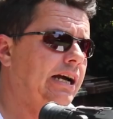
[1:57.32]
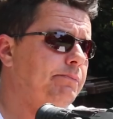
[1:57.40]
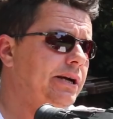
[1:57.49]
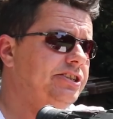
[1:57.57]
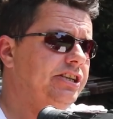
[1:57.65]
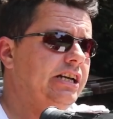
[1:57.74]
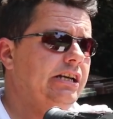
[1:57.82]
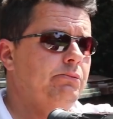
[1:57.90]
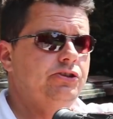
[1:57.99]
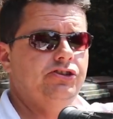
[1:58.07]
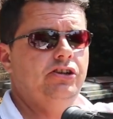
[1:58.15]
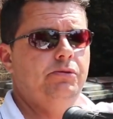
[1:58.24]
And basically
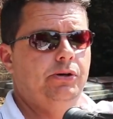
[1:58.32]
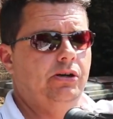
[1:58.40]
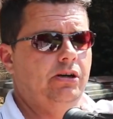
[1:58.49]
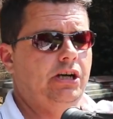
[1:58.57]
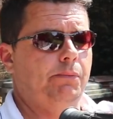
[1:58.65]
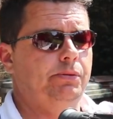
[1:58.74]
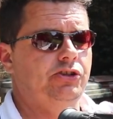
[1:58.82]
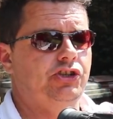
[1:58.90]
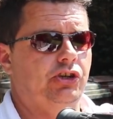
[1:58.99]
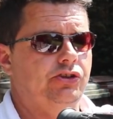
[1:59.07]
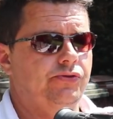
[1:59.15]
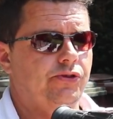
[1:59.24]
we're just going to put a couple of
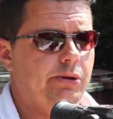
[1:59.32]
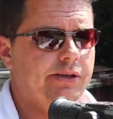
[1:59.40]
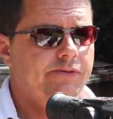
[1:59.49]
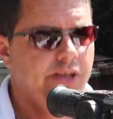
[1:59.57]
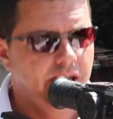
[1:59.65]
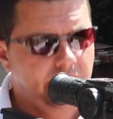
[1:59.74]
shots through it